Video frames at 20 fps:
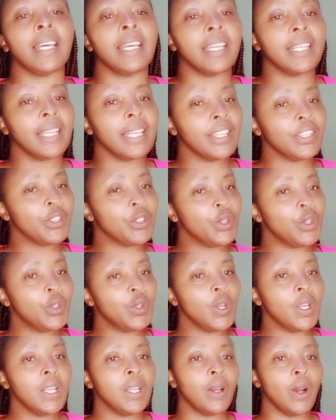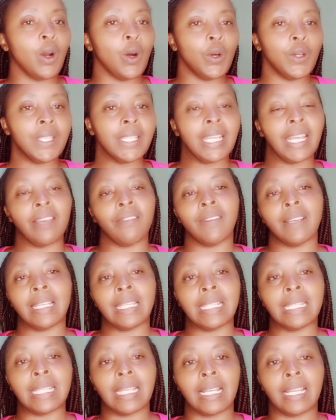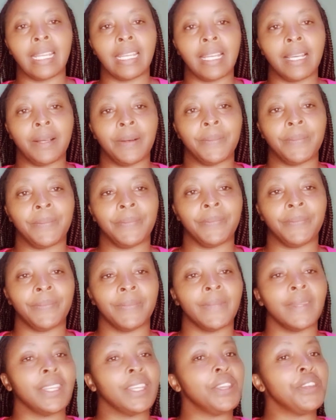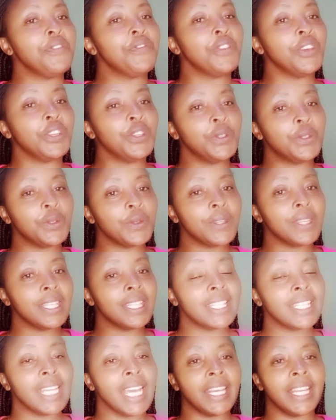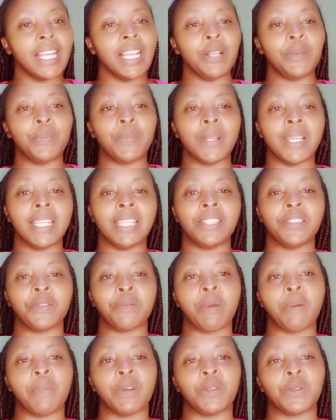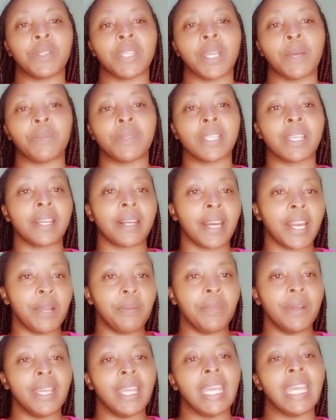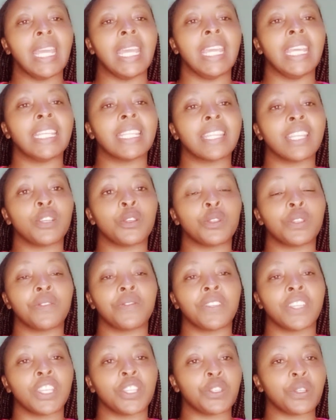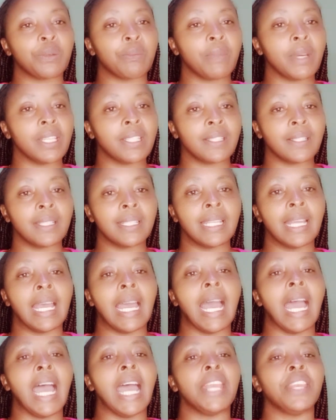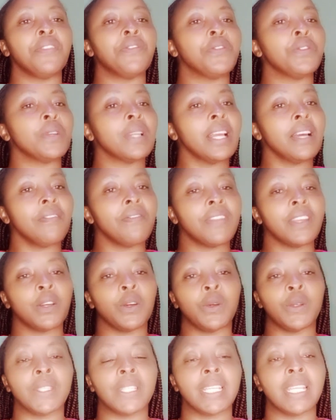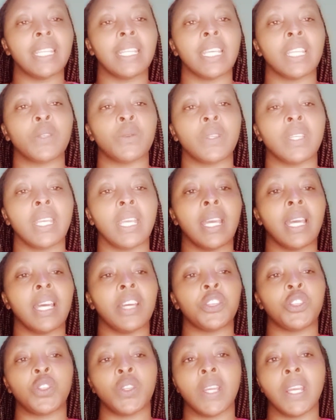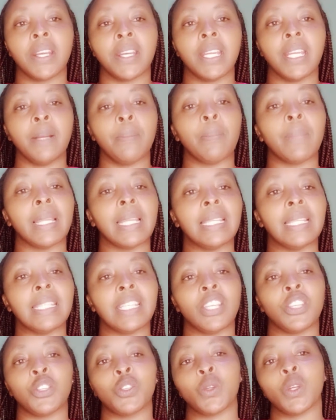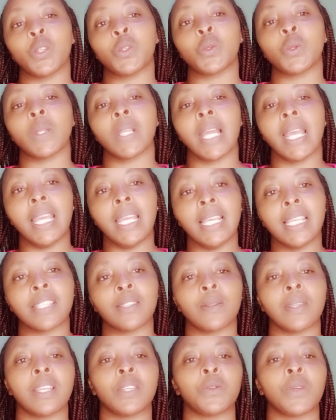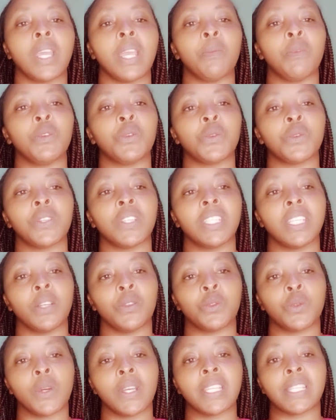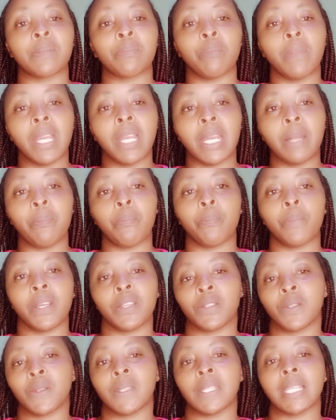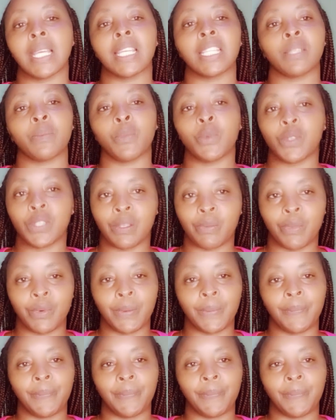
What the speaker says: As usual, your host Evelyn Selina. If you're new to this channel, please remember to subscribe, hit the notification button, and if you love the content that we are sharing, please ensure to like so that we're able to reach out to as many persons as possible.